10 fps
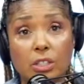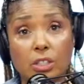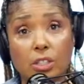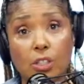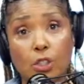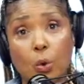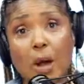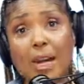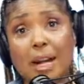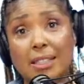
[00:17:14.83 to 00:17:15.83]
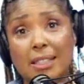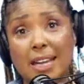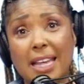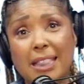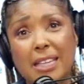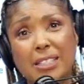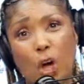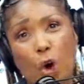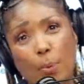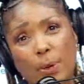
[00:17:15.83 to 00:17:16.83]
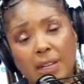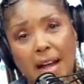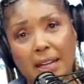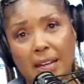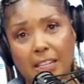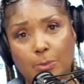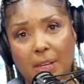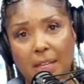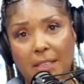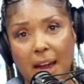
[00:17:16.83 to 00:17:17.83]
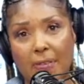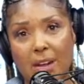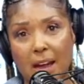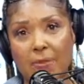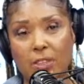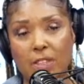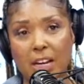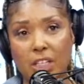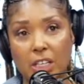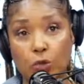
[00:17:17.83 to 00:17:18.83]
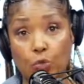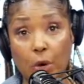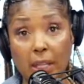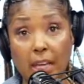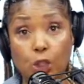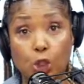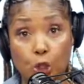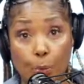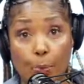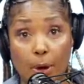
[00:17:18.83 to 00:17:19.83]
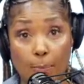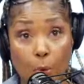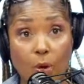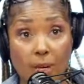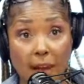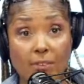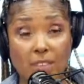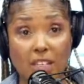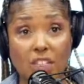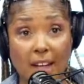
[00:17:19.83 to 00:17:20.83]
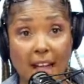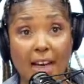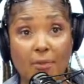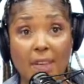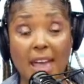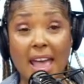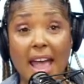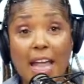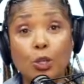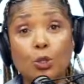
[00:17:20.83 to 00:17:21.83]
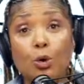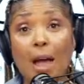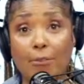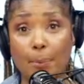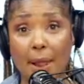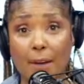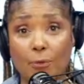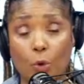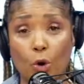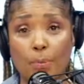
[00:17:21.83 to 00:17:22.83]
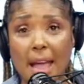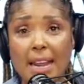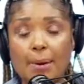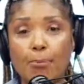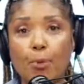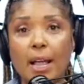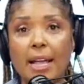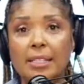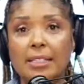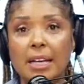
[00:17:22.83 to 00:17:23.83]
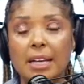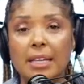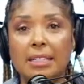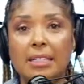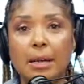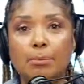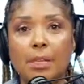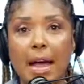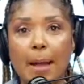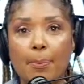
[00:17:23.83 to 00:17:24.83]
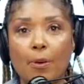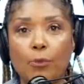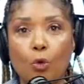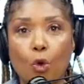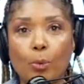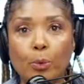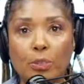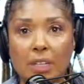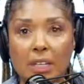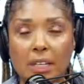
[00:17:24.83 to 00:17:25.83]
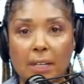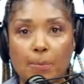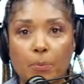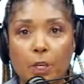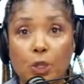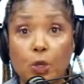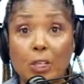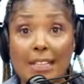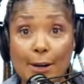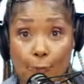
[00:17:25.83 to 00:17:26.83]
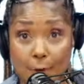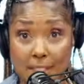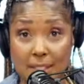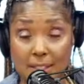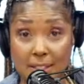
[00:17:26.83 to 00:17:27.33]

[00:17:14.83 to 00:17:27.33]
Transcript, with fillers: to join us in these open dialects because every conversation is really a super important conversation to have and you do have a platform and it brings some type of normalcy to the difference